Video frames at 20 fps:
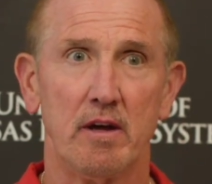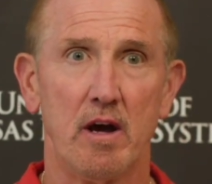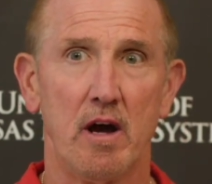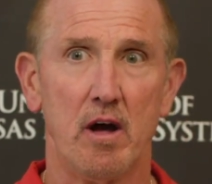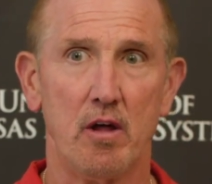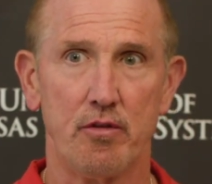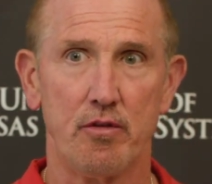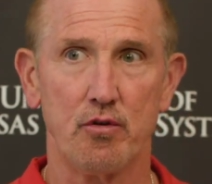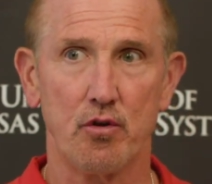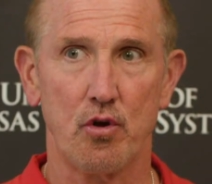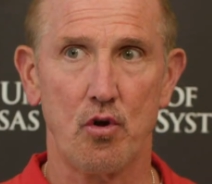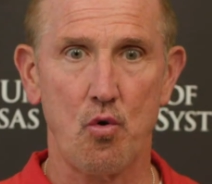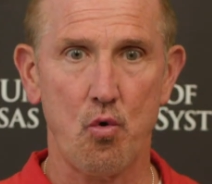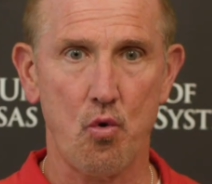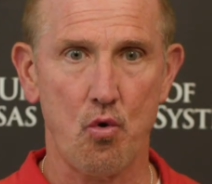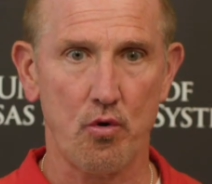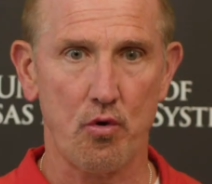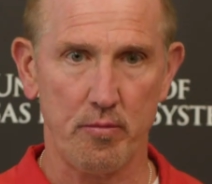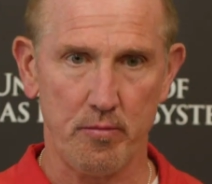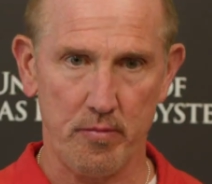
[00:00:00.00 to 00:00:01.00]
other
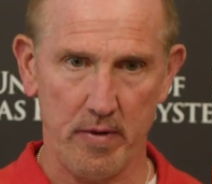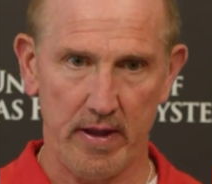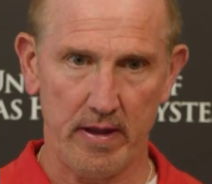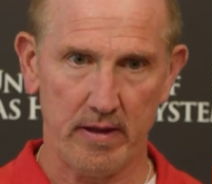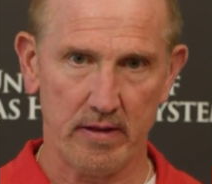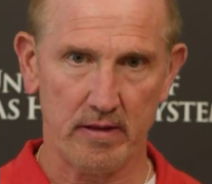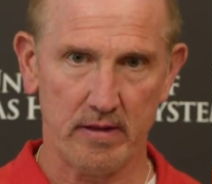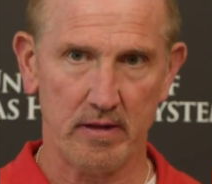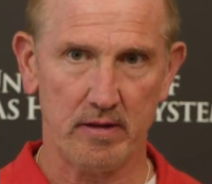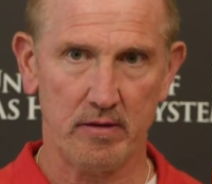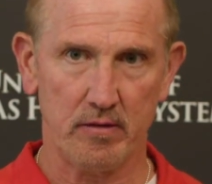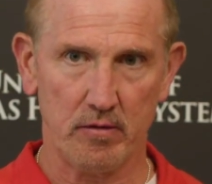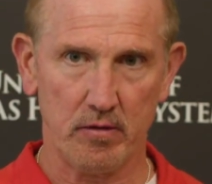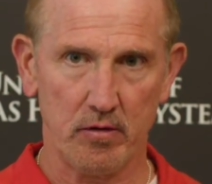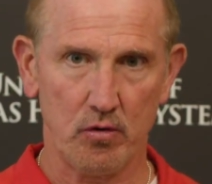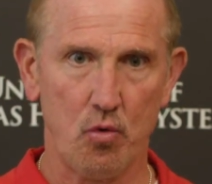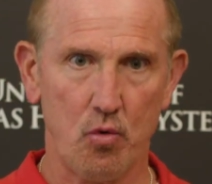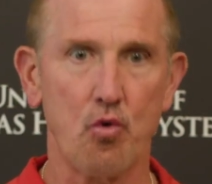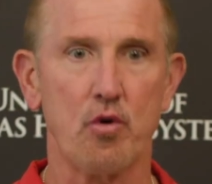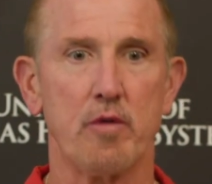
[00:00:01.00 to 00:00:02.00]

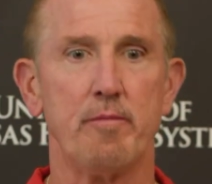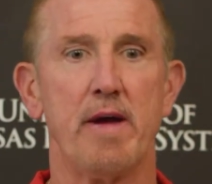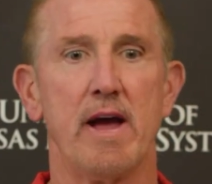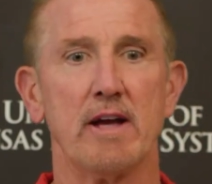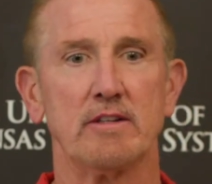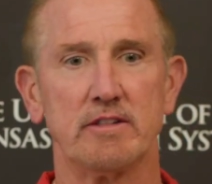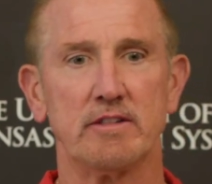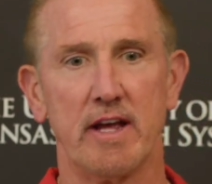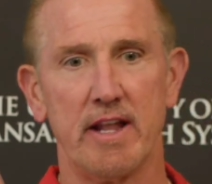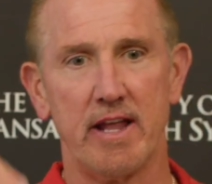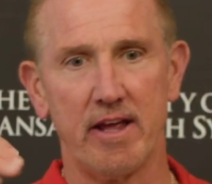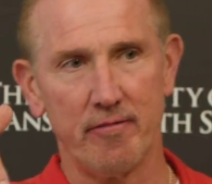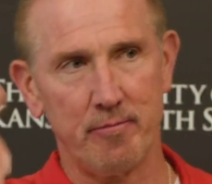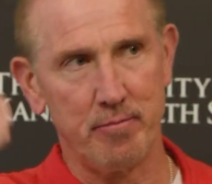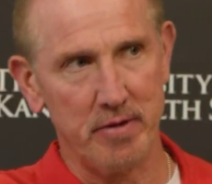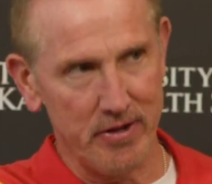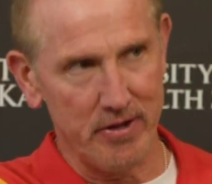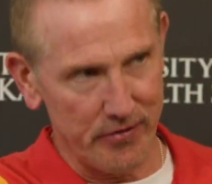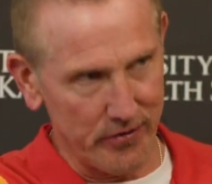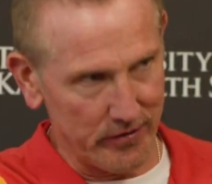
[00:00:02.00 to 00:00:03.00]
quarterbacks that have
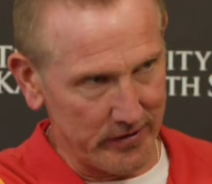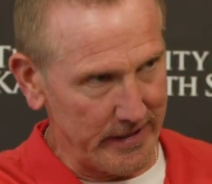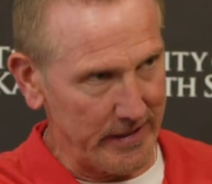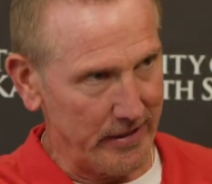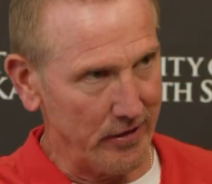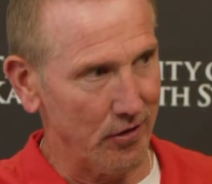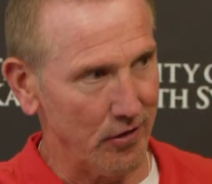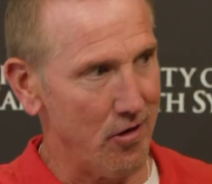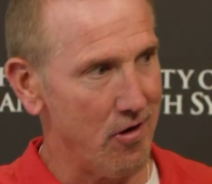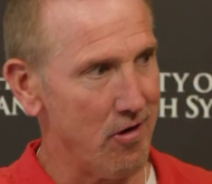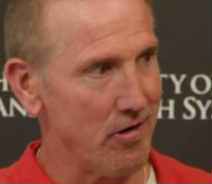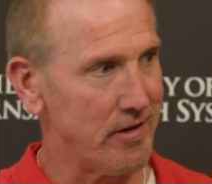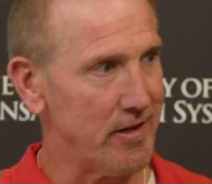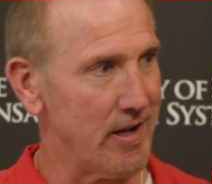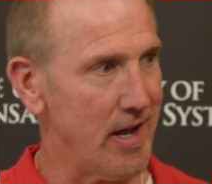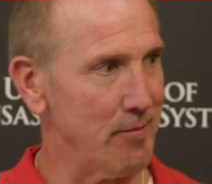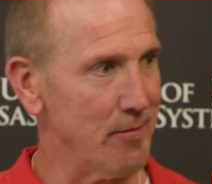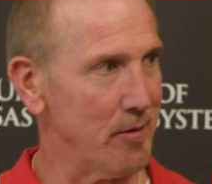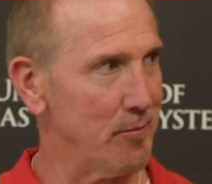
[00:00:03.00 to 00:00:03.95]
been in the league a long time.